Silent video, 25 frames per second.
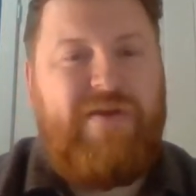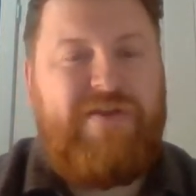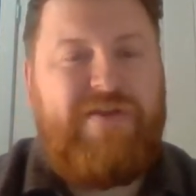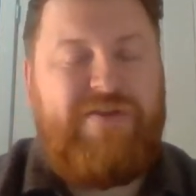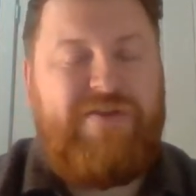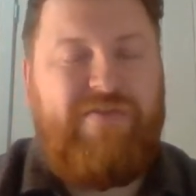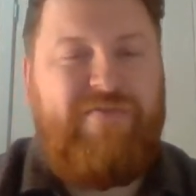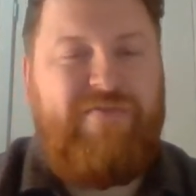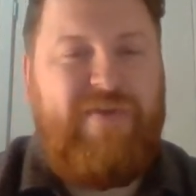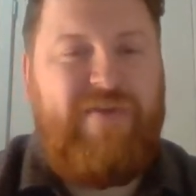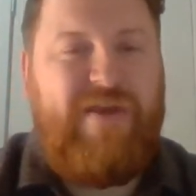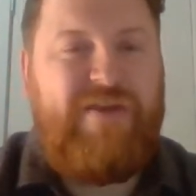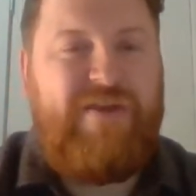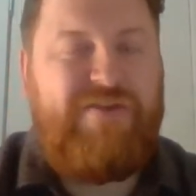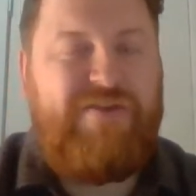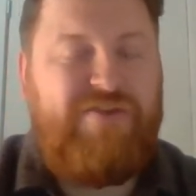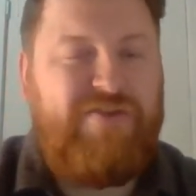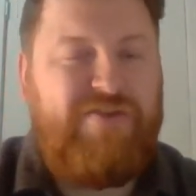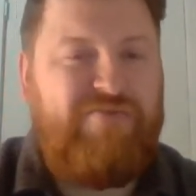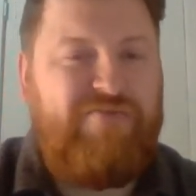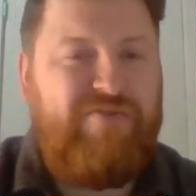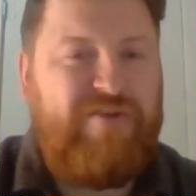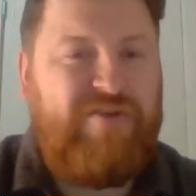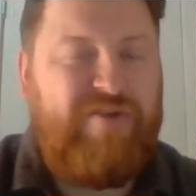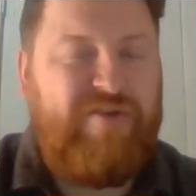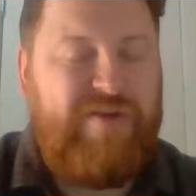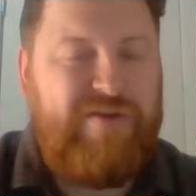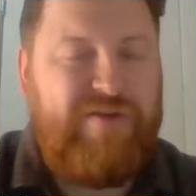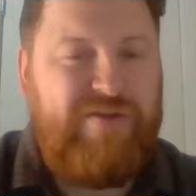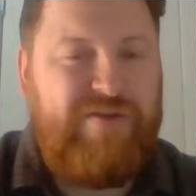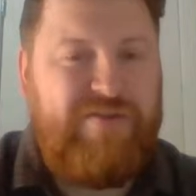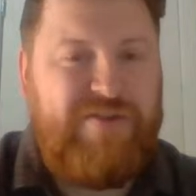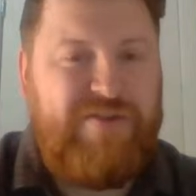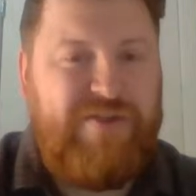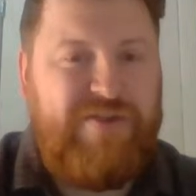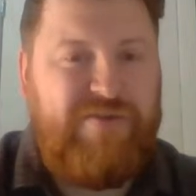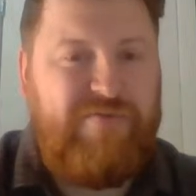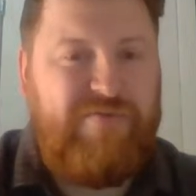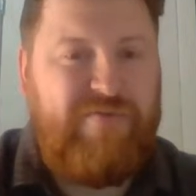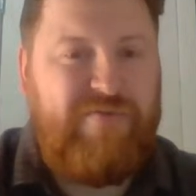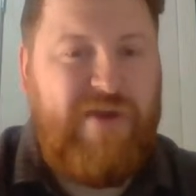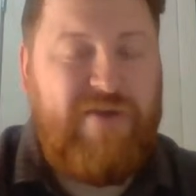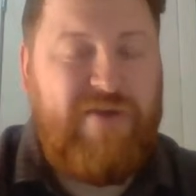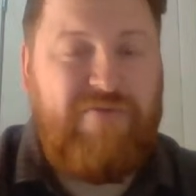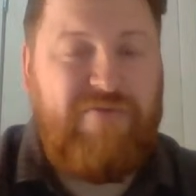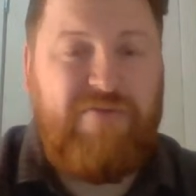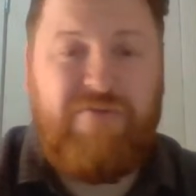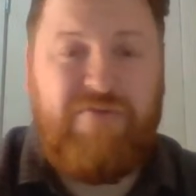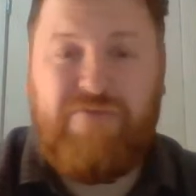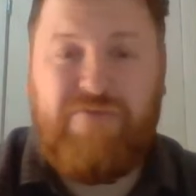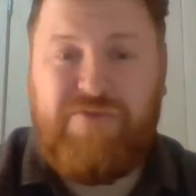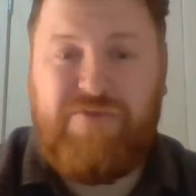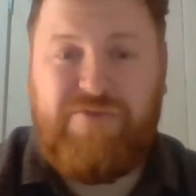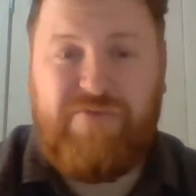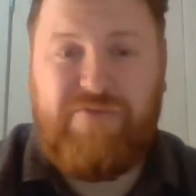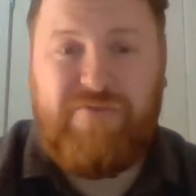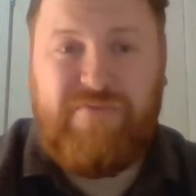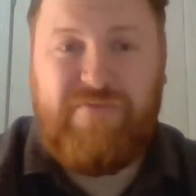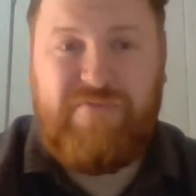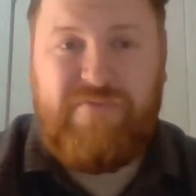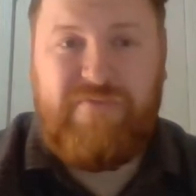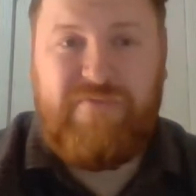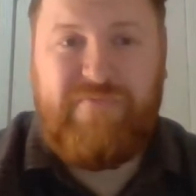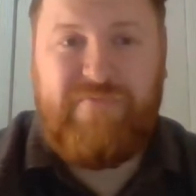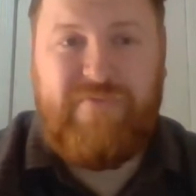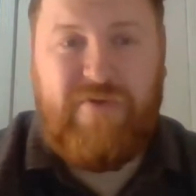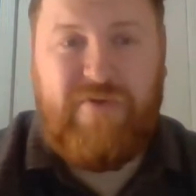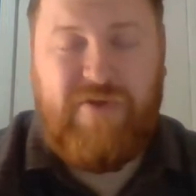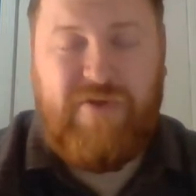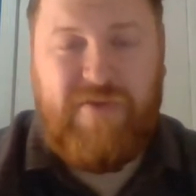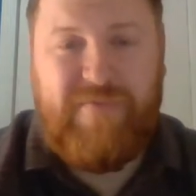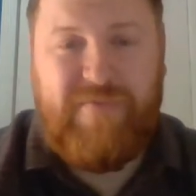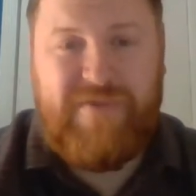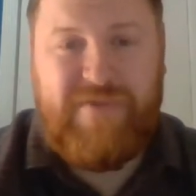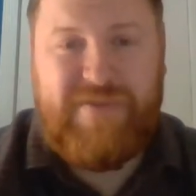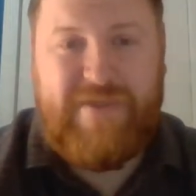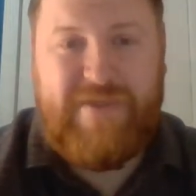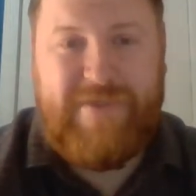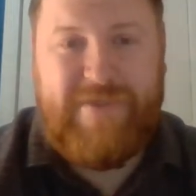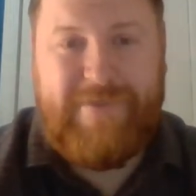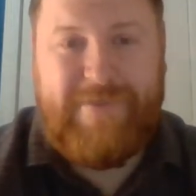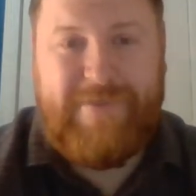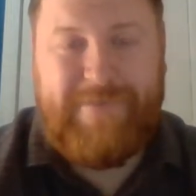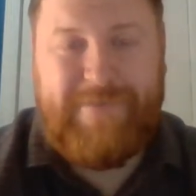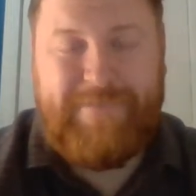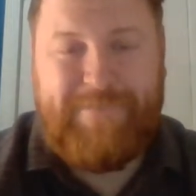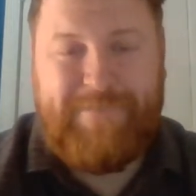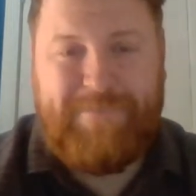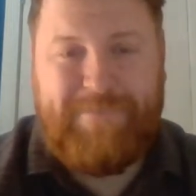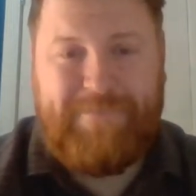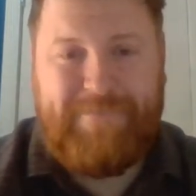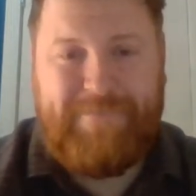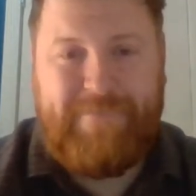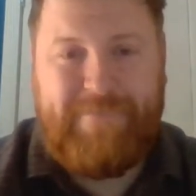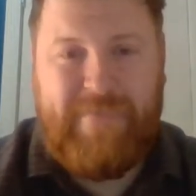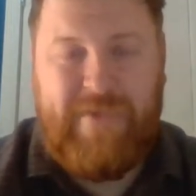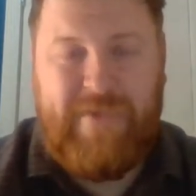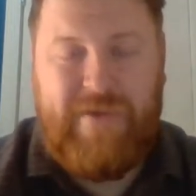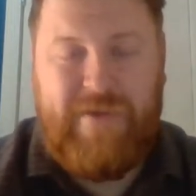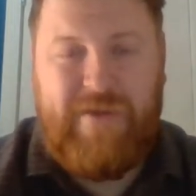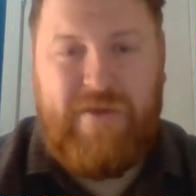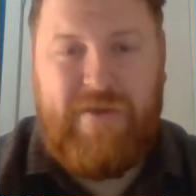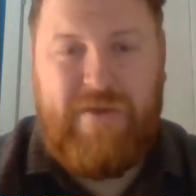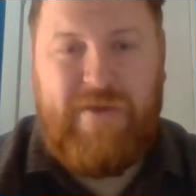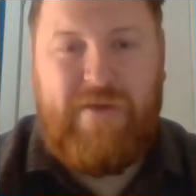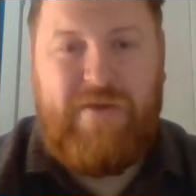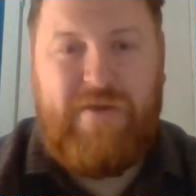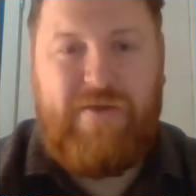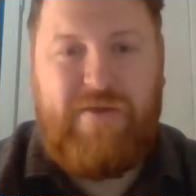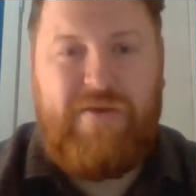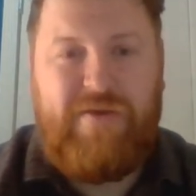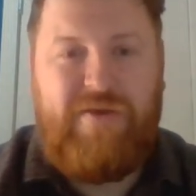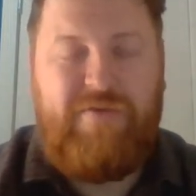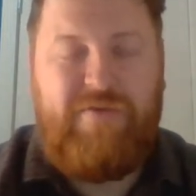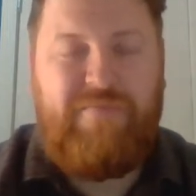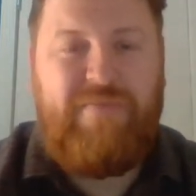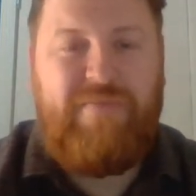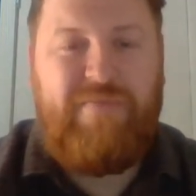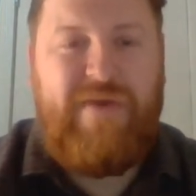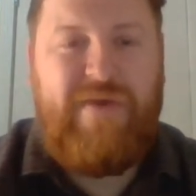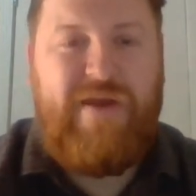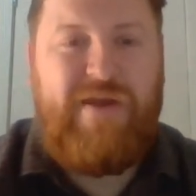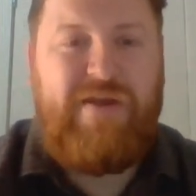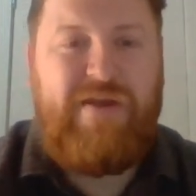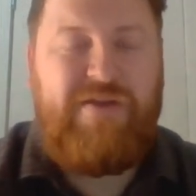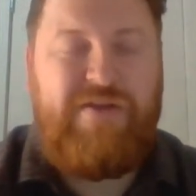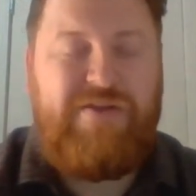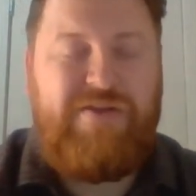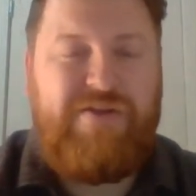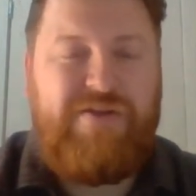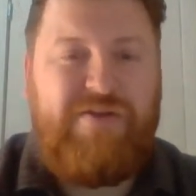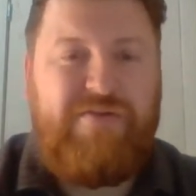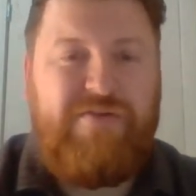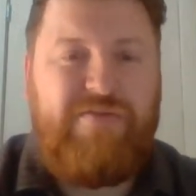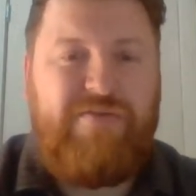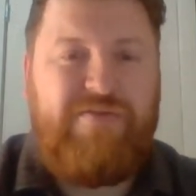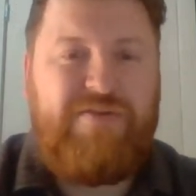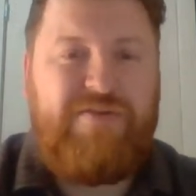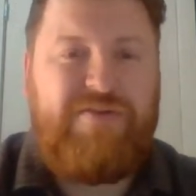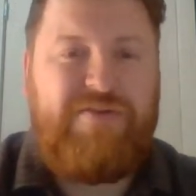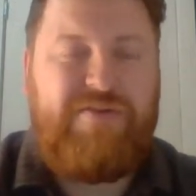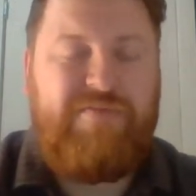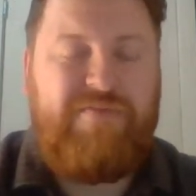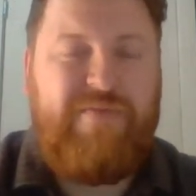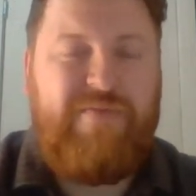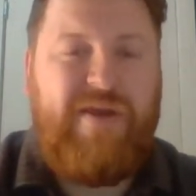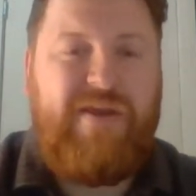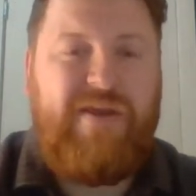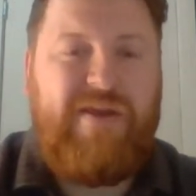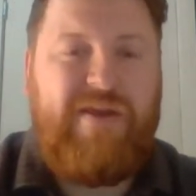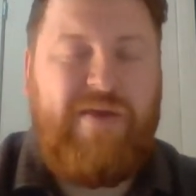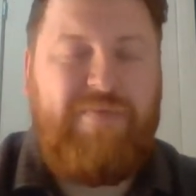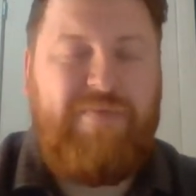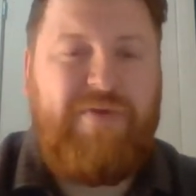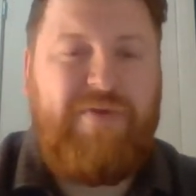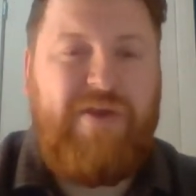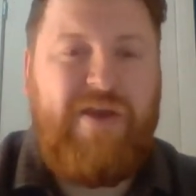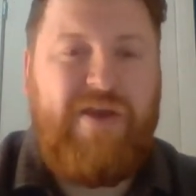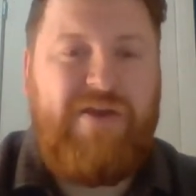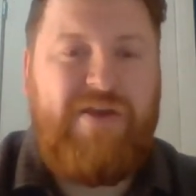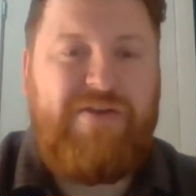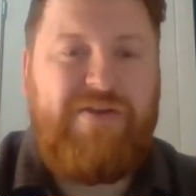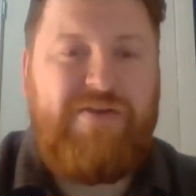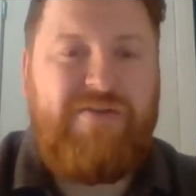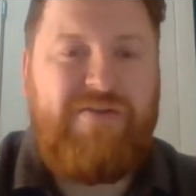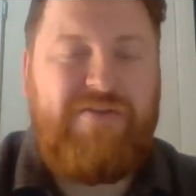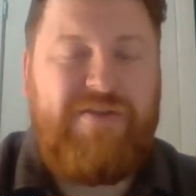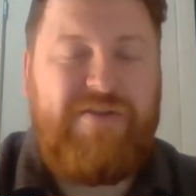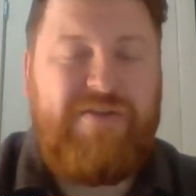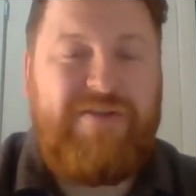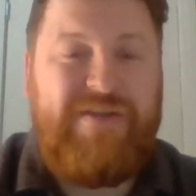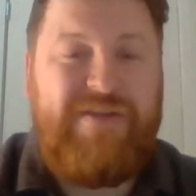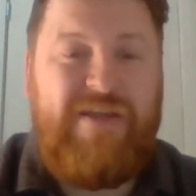So if it is just restricted to agricultural, for argument's sake, you may choose to make an application to